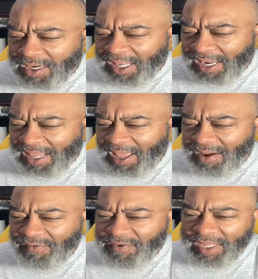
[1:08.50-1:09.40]
that
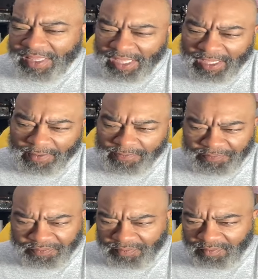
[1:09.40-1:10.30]
everything
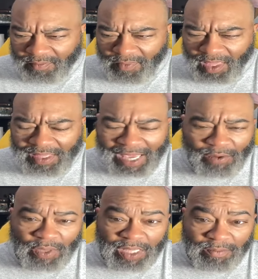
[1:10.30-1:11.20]

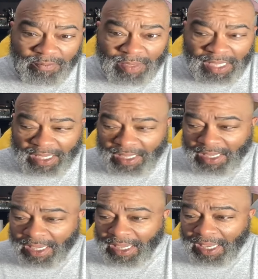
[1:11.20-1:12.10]
that we can be
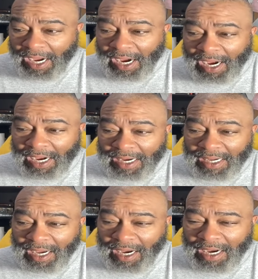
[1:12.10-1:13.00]
uh,
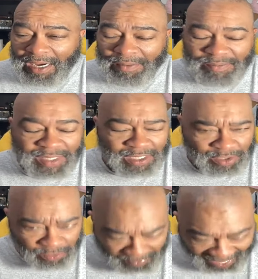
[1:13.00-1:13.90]
comes
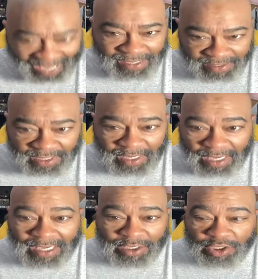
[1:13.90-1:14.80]
to pass.
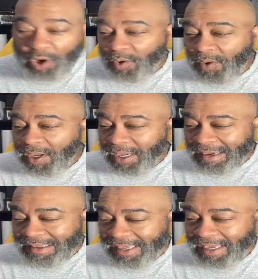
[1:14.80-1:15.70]
So,
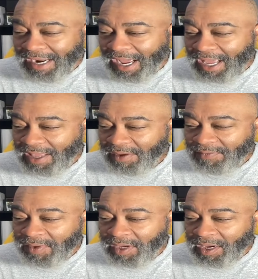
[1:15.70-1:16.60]
again, I am
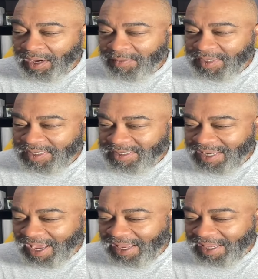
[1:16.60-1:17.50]
I'm
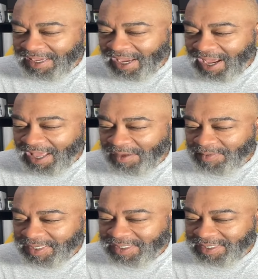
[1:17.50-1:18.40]
ecstatic, I am
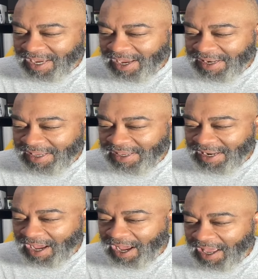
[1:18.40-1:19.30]
excited,
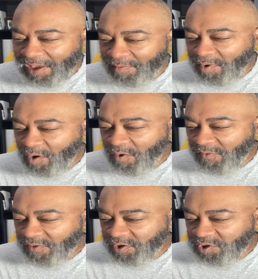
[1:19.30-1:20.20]
I am
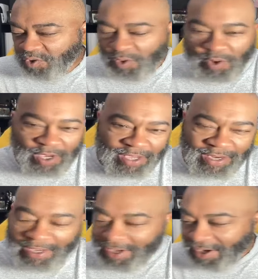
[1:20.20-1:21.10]

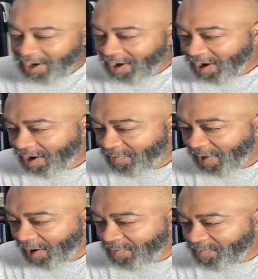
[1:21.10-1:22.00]
overjoyed uh,
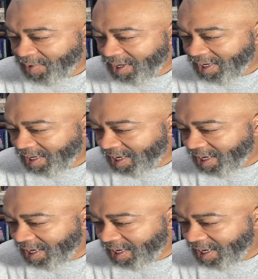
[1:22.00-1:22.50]
about being